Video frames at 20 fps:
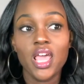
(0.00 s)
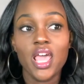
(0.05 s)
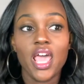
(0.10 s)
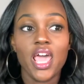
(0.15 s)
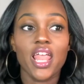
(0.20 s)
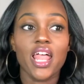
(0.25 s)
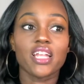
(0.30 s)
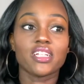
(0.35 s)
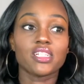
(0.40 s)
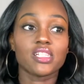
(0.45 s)

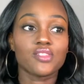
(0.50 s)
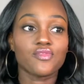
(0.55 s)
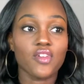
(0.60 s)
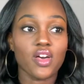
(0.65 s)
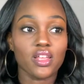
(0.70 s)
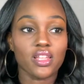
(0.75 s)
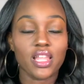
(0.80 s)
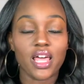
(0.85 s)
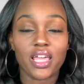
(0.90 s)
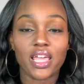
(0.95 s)
And I just
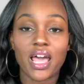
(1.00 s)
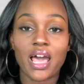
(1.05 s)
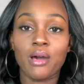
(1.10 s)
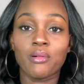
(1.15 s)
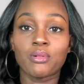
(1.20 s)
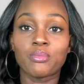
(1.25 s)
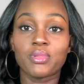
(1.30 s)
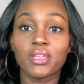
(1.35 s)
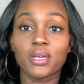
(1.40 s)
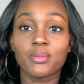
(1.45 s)
felt like I
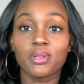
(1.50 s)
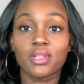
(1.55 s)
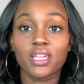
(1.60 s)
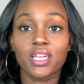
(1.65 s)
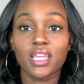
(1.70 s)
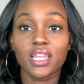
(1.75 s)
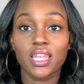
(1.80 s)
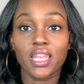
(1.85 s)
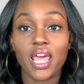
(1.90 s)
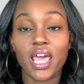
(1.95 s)
would be able to
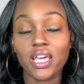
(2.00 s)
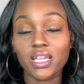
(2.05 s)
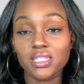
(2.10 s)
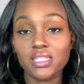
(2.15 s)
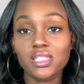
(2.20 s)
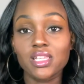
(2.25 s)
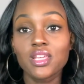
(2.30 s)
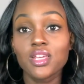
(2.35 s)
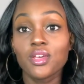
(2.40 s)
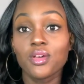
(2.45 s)

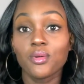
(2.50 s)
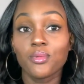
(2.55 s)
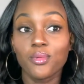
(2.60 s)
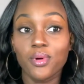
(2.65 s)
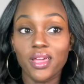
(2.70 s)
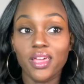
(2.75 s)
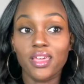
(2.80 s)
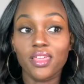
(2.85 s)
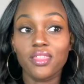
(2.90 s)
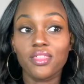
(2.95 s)
connect
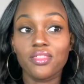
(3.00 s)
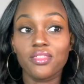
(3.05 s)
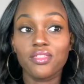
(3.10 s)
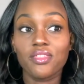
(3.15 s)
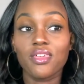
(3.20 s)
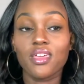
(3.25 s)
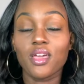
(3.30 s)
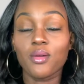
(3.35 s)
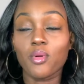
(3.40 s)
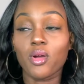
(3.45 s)
with
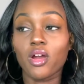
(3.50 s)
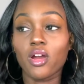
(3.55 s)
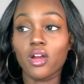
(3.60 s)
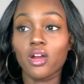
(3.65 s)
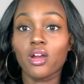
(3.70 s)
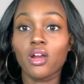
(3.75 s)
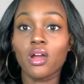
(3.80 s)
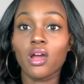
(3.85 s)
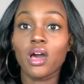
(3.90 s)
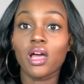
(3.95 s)
him or
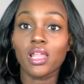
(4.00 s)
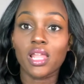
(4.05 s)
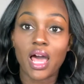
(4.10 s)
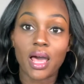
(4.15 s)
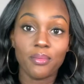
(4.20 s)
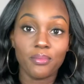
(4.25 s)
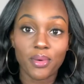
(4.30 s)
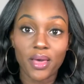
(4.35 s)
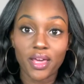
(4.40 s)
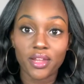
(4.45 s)
her a
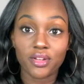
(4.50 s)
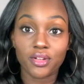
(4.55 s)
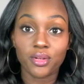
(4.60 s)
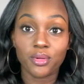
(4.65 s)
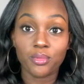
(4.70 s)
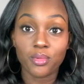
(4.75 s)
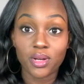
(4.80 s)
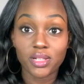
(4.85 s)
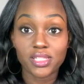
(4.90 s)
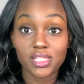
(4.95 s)
lot better
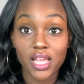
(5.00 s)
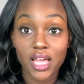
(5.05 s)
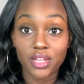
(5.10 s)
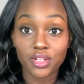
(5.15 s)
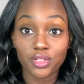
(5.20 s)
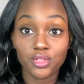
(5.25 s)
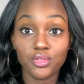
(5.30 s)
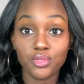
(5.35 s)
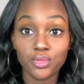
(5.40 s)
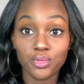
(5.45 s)
once I
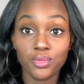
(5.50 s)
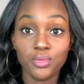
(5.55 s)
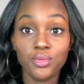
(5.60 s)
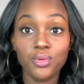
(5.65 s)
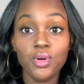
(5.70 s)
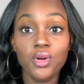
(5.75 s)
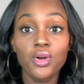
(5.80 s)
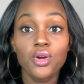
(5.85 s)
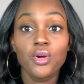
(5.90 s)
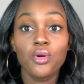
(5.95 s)
knew
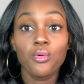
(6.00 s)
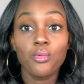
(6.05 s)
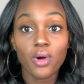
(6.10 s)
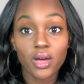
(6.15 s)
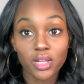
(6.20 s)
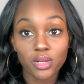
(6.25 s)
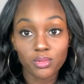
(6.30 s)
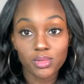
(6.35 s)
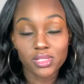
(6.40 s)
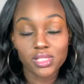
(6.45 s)
what
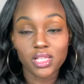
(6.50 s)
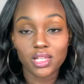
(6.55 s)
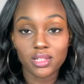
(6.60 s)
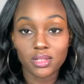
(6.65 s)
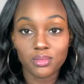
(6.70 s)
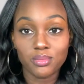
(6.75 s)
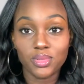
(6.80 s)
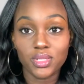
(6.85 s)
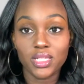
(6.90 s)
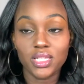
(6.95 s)
it was
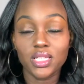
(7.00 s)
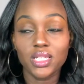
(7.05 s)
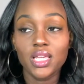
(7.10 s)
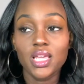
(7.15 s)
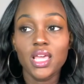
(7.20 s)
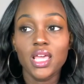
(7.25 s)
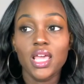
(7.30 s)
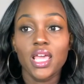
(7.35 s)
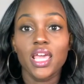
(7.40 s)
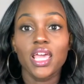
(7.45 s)
gonna be.
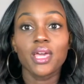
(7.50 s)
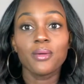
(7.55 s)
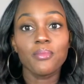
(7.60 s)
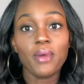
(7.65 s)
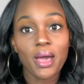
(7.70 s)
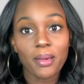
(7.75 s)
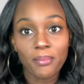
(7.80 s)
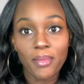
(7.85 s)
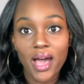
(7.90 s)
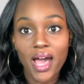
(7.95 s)
In
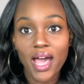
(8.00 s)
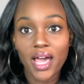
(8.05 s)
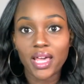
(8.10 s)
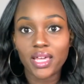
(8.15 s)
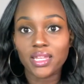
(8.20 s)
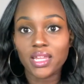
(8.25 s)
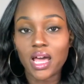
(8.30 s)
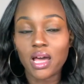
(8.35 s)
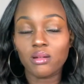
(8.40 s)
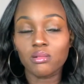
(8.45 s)
my
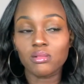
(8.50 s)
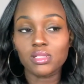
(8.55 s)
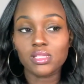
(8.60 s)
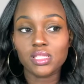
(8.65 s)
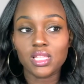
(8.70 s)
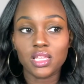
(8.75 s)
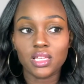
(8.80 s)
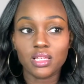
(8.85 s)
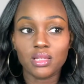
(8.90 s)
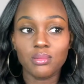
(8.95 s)
mind, I was
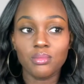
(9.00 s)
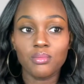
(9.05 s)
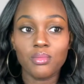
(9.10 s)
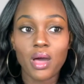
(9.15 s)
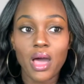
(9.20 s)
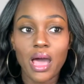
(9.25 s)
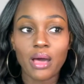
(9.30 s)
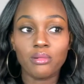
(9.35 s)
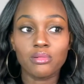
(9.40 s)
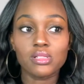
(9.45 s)
thinking,
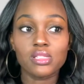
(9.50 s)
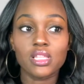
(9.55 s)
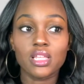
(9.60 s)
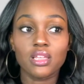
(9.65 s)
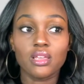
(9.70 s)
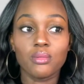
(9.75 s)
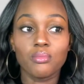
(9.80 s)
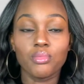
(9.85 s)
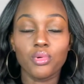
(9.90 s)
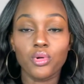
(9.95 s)
I was
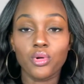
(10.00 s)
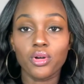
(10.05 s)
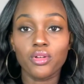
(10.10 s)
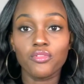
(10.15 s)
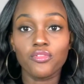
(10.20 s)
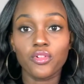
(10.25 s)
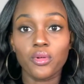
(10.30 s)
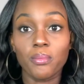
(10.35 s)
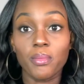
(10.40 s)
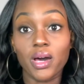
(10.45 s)
thinking boy
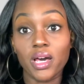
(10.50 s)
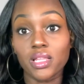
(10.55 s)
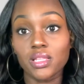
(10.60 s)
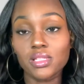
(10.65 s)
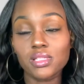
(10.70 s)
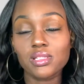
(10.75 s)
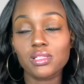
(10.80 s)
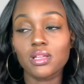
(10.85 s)
for months.